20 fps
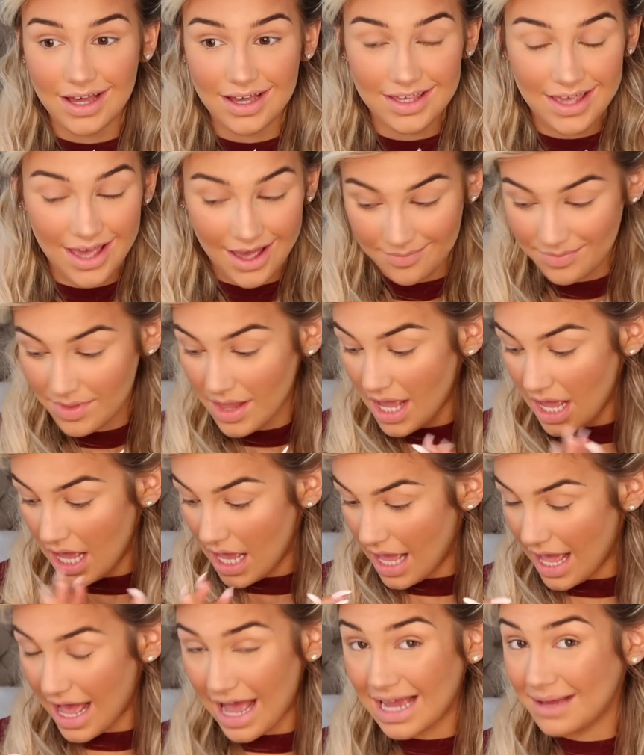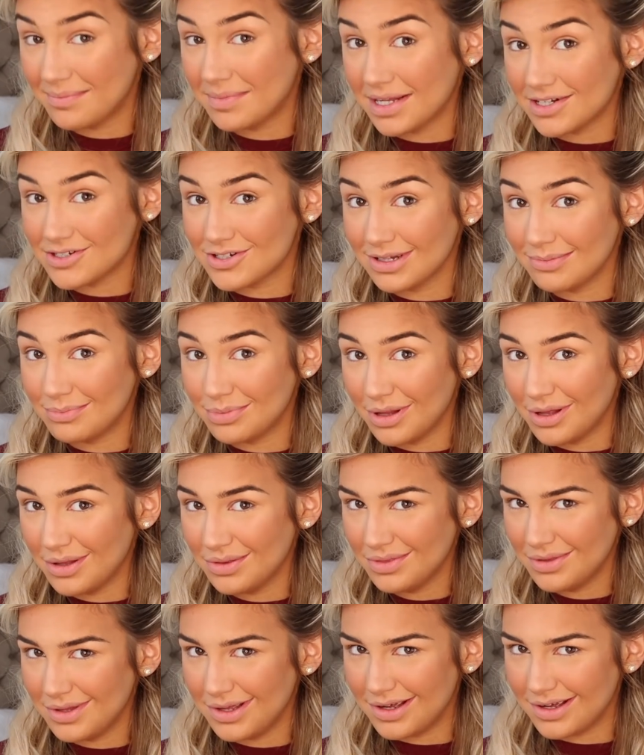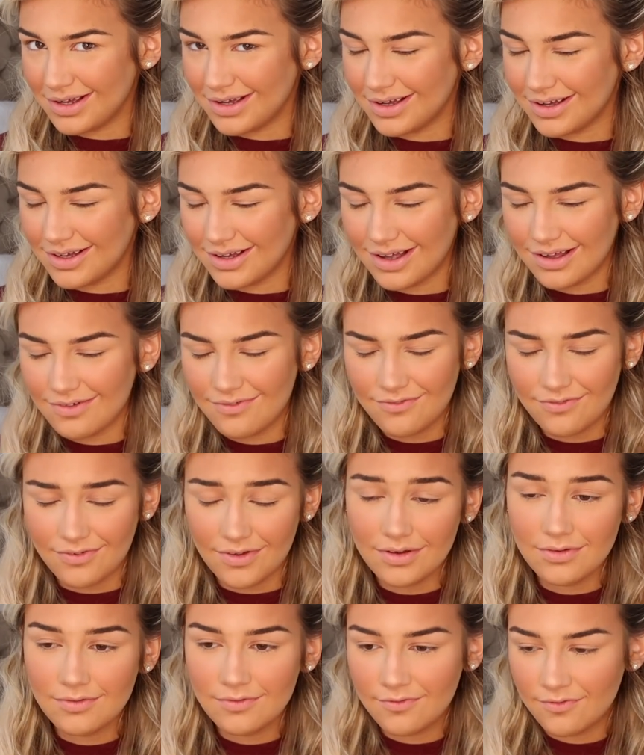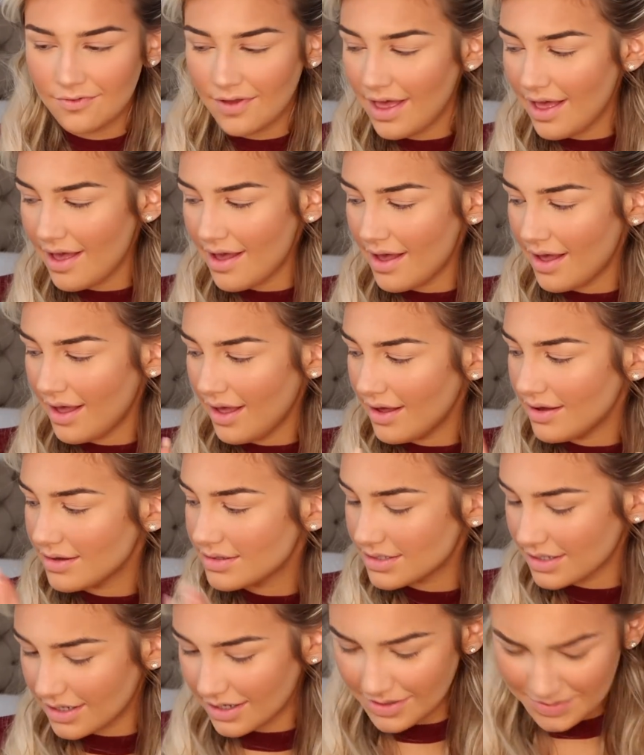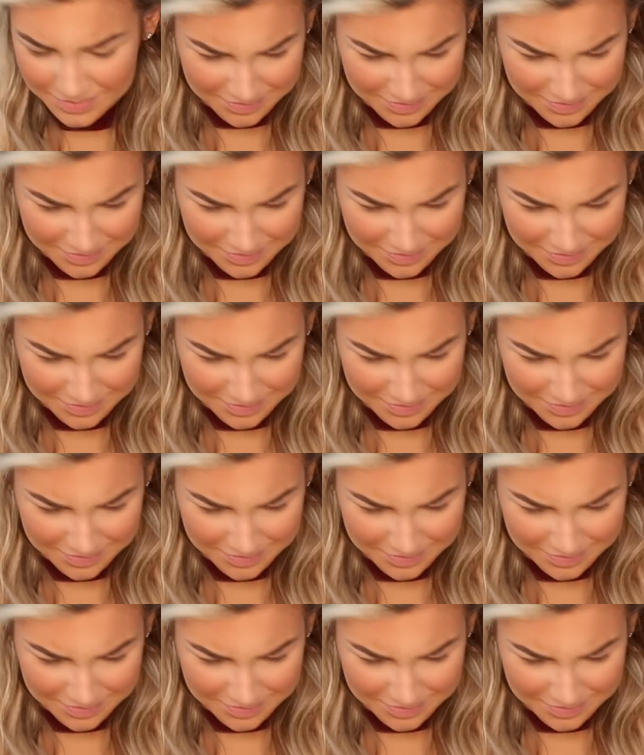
Yeah. I am naturally blonde though. Fun fact.